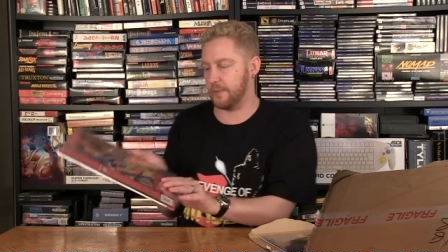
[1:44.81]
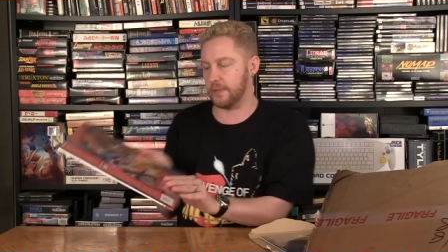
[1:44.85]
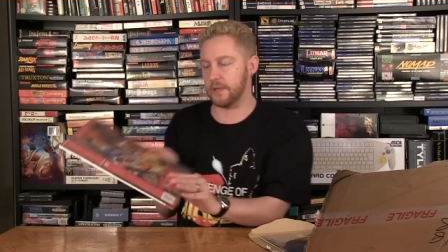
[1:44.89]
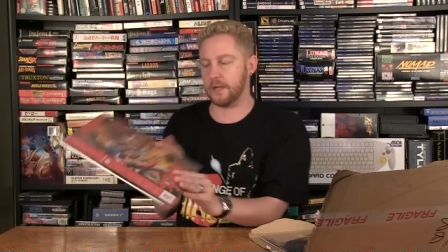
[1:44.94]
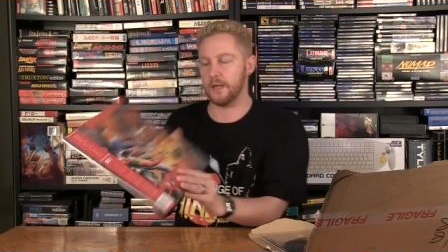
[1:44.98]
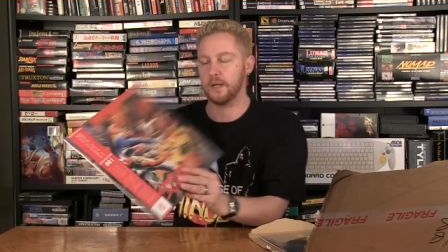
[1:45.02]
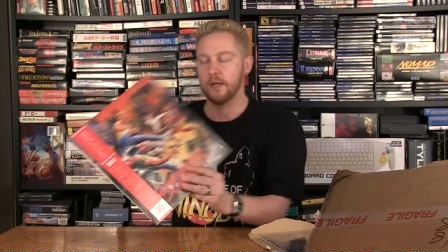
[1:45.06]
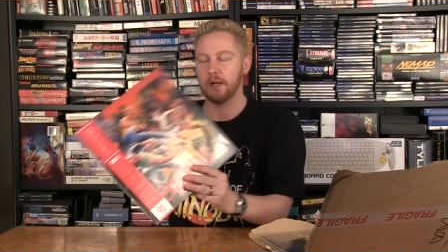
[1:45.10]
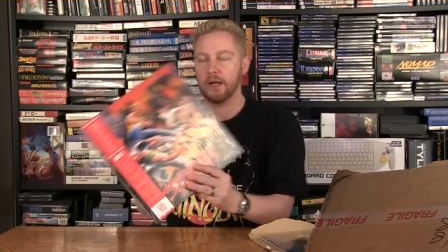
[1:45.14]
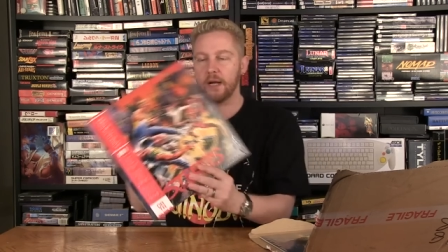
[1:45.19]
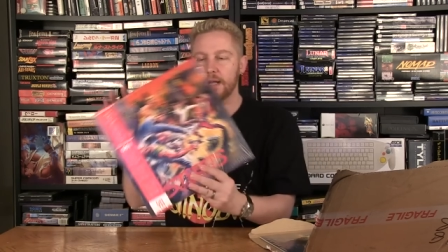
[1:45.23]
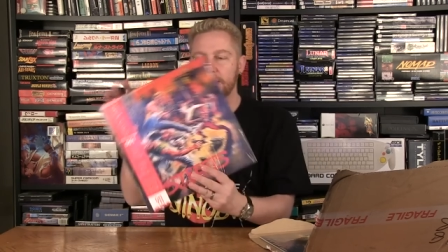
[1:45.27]
And
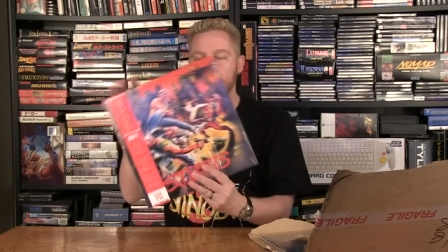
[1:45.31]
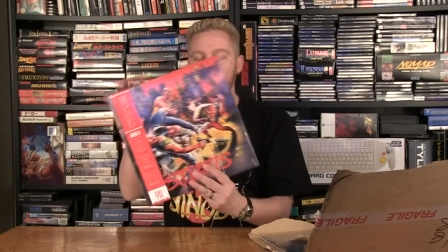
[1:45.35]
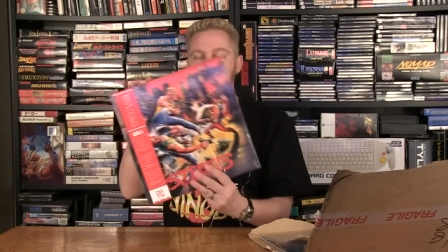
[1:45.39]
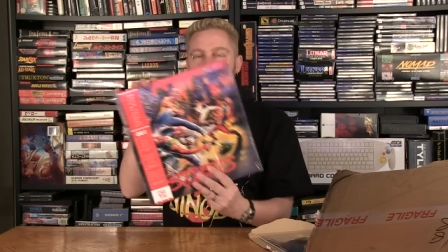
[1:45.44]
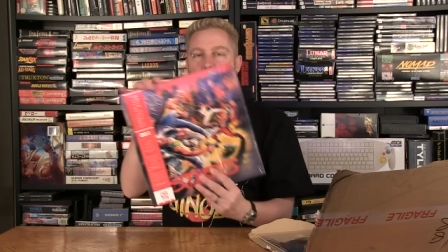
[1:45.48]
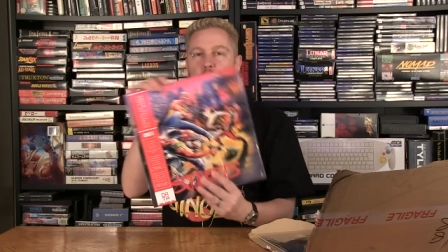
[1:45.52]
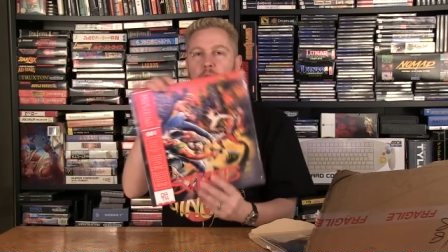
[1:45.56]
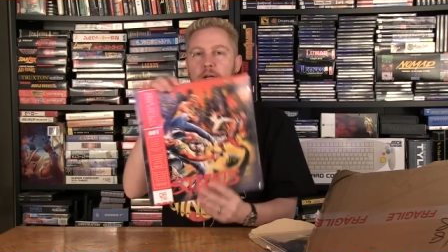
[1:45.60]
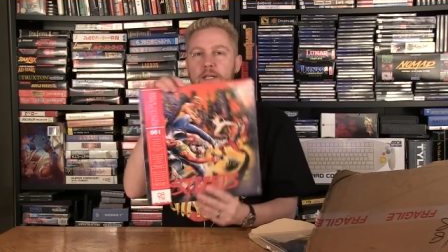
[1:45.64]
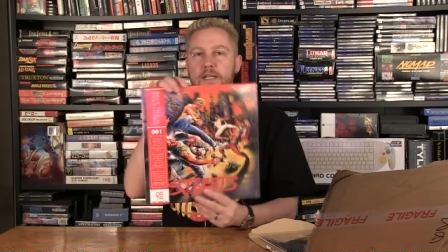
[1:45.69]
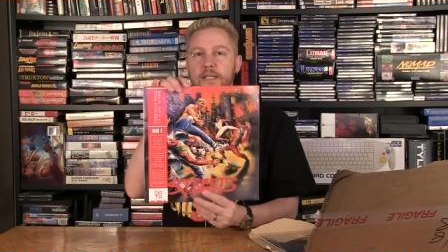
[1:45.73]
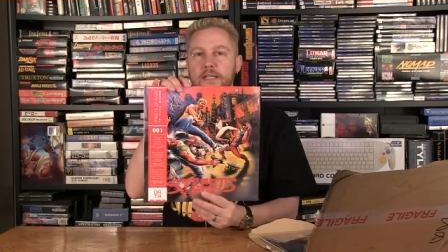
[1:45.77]
it's so
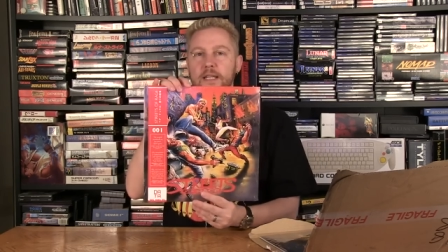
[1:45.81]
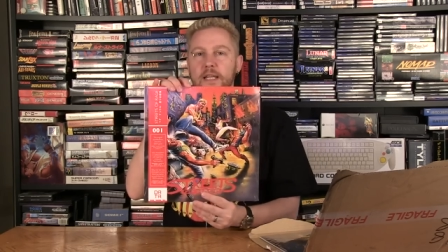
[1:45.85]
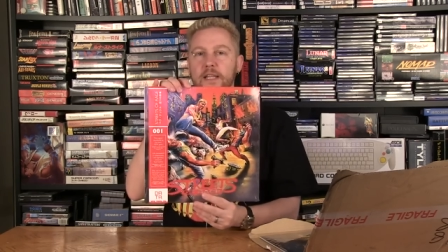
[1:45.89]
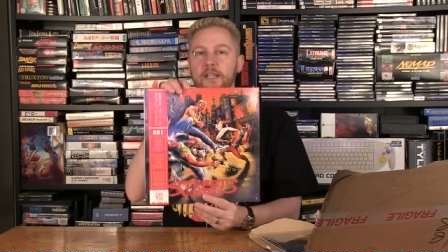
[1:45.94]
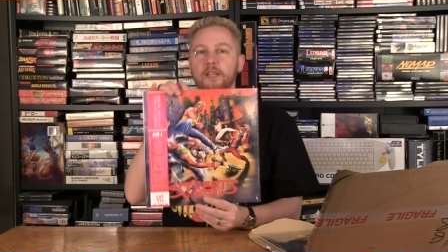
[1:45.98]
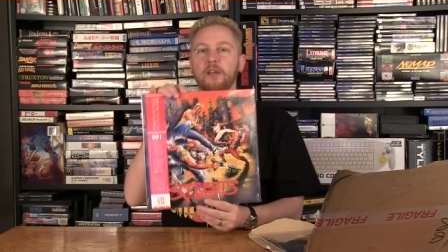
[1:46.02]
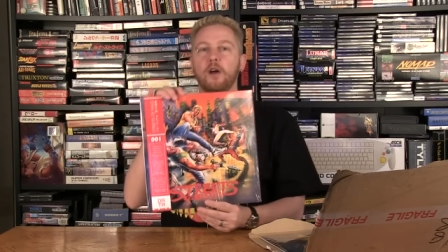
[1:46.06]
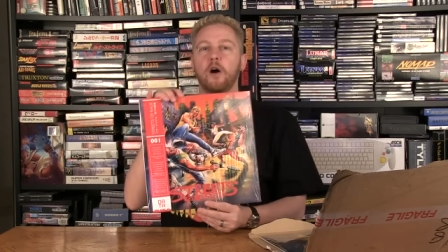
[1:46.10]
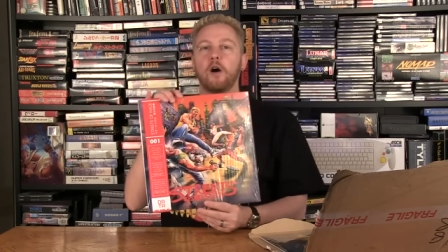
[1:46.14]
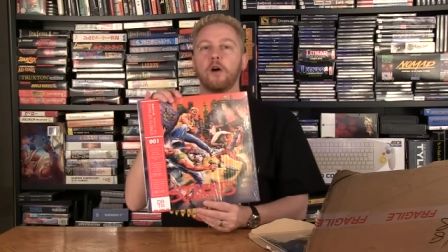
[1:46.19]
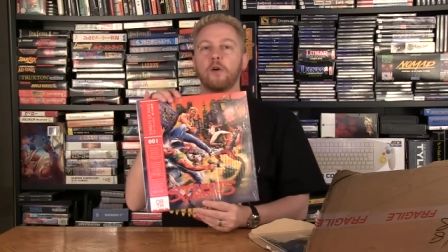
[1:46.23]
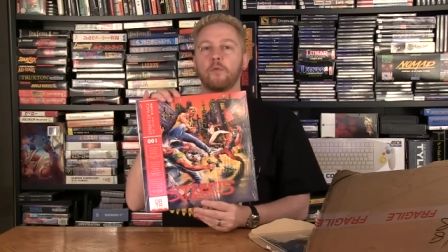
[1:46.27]
great to see
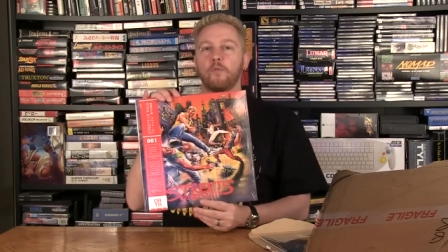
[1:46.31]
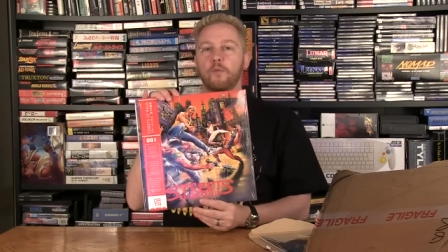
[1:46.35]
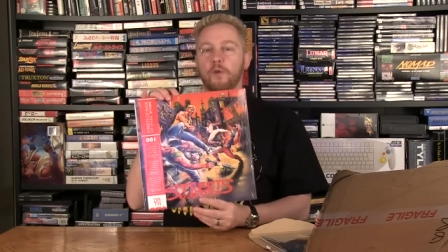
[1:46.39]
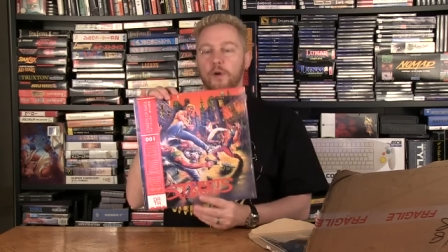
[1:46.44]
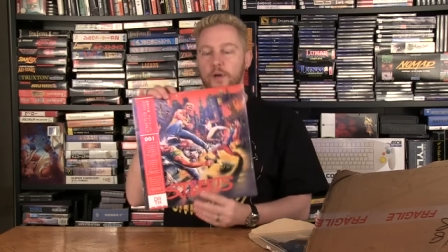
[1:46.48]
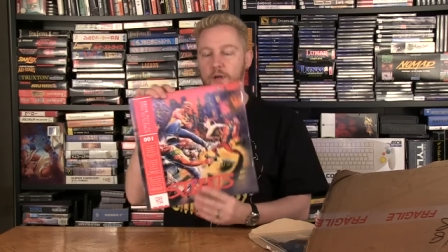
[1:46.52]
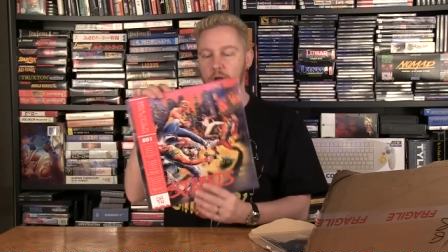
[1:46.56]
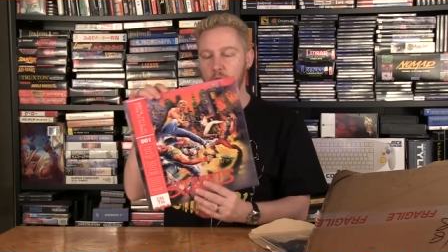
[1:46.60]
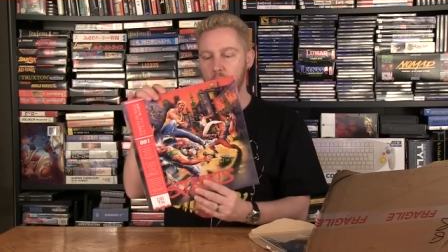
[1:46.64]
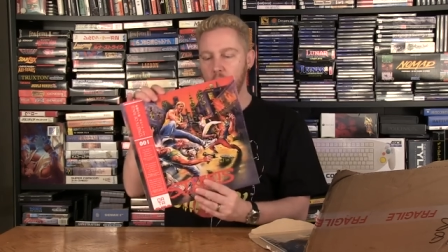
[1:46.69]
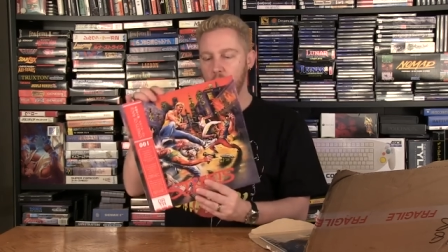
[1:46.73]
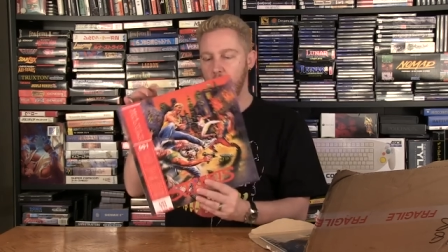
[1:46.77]
the
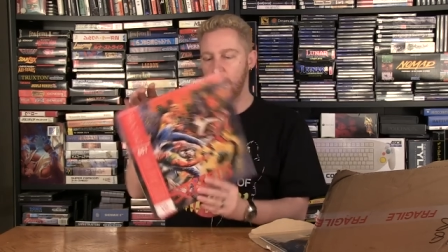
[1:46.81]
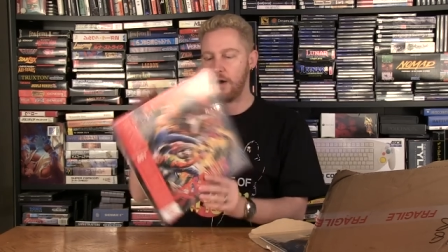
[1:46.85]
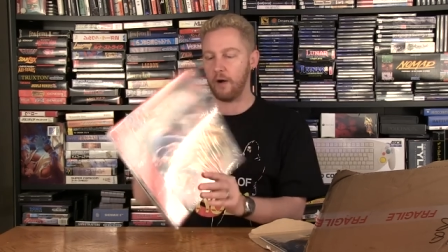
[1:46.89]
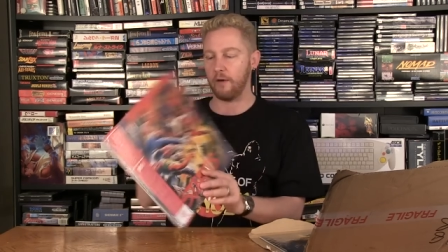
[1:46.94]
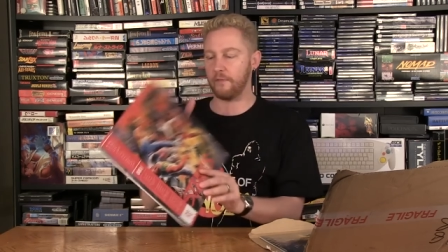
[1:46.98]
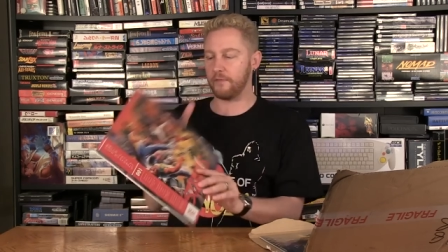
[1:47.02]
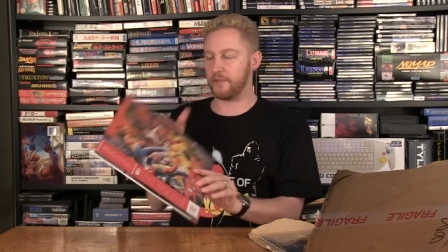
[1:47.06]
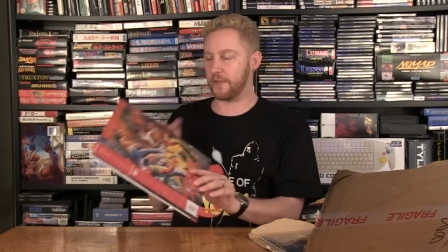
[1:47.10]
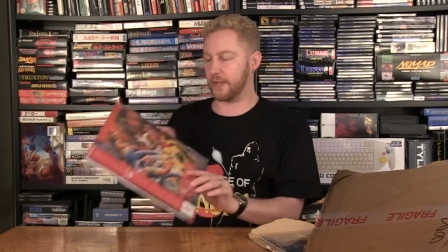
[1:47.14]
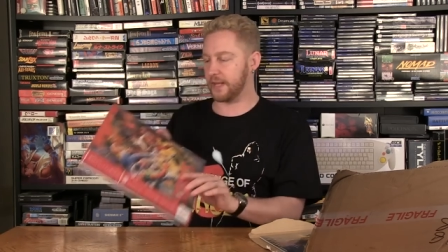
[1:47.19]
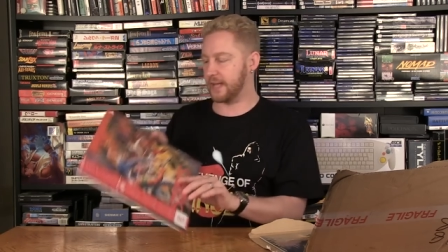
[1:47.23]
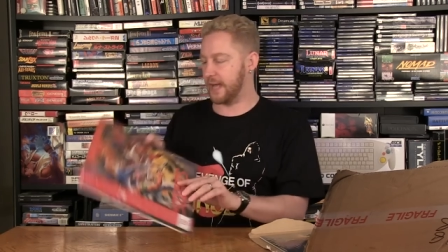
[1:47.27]
artwork
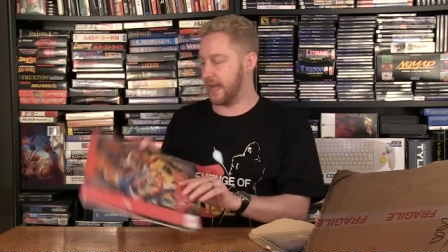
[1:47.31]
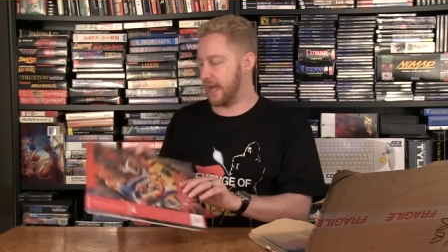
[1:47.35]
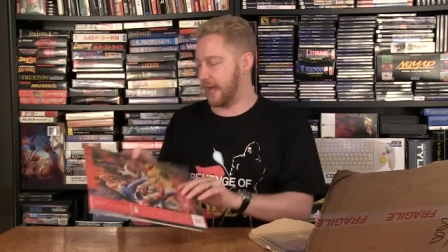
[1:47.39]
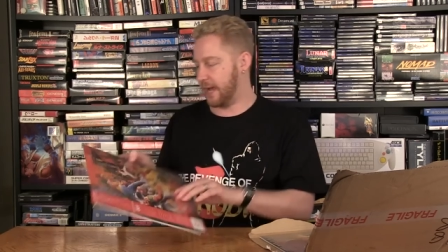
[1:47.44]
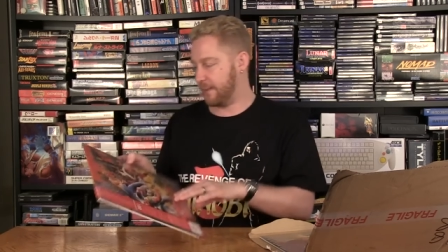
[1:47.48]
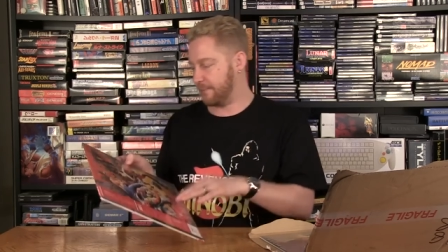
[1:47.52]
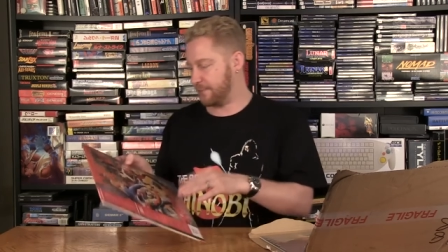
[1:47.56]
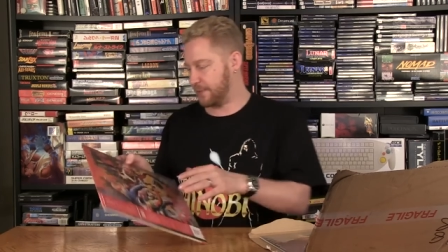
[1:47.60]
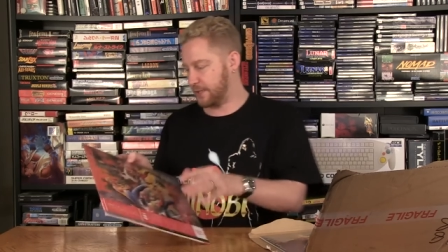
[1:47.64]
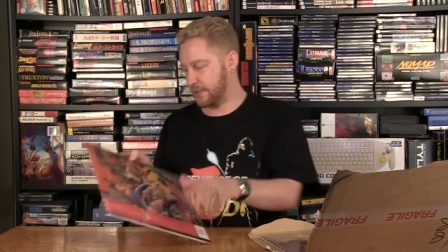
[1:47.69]
of the game.